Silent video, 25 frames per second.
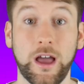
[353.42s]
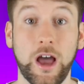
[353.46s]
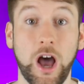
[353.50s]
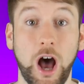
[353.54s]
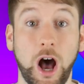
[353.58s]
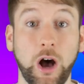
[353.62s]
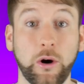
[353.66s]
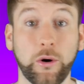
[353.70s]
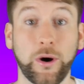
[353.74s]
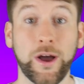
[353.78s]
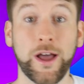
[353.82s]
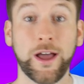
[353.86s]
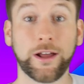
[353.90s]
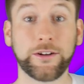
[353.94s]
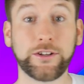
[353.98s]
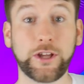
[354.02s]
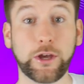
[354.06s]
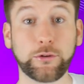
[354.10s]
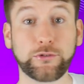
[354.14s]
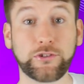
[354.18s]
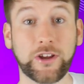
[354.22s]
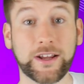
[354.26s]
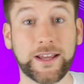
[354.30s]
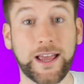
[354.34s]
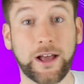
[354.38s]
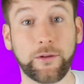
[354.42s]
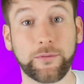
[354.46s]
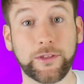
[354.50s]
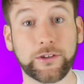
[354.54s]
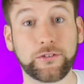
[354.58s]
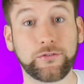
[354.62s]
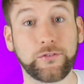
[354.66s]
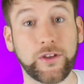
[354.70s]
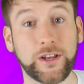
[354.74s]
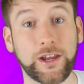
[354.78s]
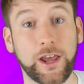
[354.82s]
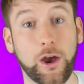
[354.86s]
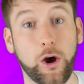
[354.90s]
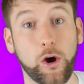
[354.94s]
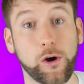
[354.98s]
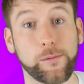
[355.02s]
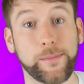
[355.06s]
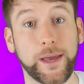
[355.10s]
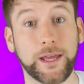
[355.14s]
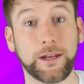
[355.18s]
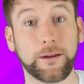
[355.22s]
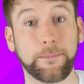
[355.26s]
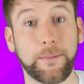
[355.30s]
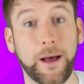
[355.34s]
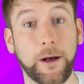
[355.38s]
Oh, and go check out this video I
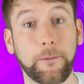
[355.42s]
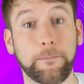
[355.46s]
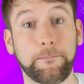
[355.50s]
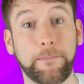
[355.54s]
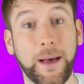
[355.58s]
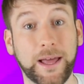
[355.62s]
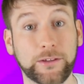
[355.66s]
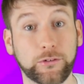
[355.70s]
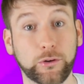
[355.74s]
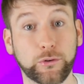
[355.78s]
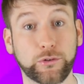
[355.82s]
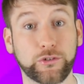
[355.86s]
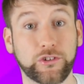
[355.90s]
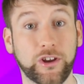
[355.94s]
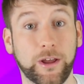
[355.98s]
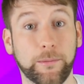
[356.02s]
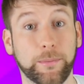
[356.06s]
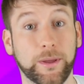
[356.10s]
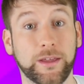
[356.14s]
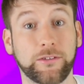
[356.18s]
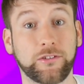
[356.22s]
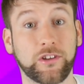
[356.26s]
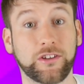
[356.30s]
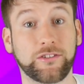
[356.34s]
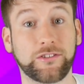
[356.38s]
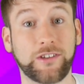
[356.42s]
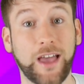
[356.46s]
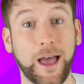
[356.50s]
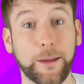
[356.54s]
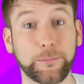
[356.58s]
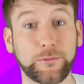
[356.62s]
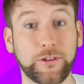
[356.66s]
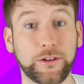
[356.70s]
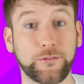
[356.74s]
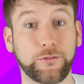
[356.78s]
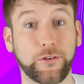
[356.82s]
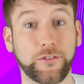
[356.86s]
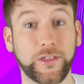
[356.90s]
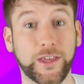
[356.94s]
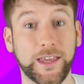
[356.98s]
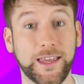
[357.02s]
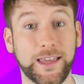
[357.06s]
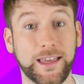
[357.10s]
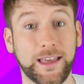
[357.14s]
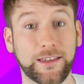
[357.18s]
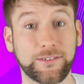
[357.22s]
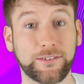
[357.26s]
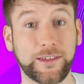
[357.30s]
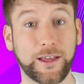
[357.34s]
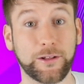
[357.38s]
made about Battleship. It's adapted for the
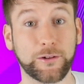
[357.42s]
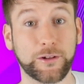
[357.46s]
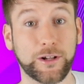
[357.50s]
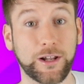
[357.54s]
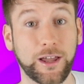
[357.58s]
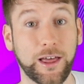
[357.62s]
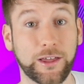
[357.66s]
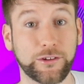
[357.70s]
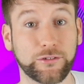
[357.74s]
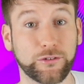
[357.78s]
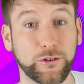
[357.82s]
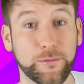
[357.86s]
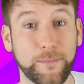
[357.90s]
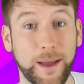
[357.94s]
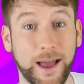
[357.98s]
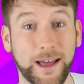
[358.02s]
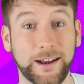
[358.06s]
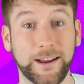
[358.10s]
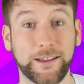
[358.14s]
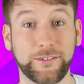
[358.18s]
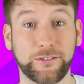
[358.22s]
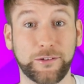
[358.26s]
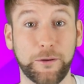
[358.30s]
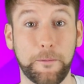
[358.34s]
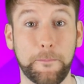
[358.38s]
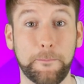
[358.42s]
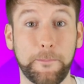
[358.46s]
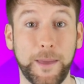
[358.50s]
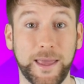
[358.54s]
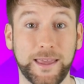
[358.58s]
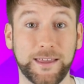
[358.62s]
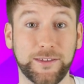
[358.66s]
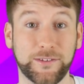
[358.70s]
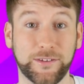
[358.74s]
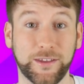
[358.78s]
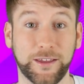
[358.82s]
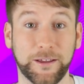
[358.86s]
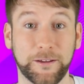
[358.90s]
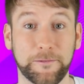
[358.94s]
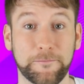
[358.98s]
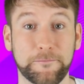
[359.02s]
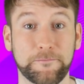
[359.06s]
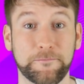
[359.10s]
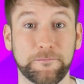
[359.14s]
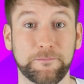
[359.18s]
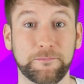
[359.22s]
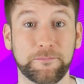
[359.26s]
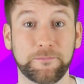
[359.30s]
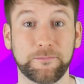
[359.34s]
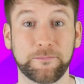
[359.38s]
ESL classroom and it's amazing.
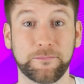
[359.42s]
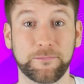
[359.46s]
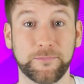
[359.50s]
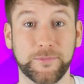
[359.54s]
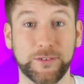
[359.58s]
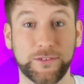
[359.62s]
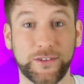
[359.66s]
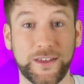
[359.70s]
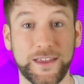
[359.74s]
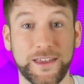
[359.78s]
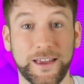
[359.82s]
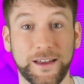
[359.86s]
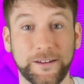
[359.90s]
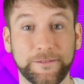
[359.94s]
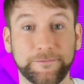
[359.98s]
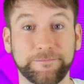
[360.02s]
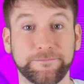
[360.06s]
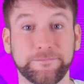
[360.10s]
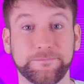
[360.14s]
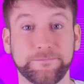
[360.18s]
See ya!